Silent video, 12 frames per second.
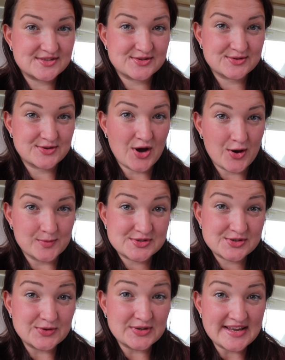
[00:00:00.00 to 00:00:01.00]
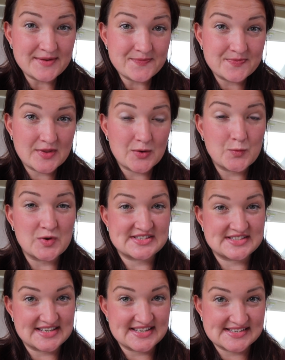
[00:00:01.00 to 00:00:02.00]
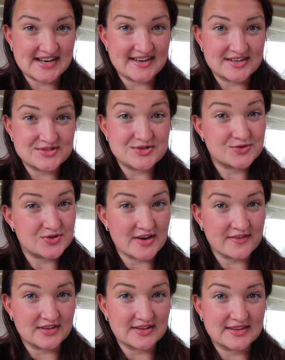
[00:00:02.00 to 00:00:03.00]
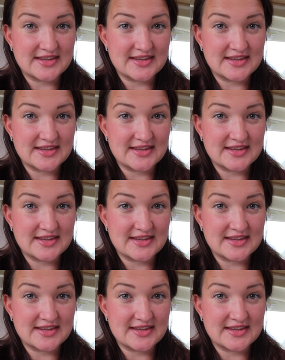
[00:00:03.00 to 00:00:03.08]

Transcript: to homeschooling was the desire to travel.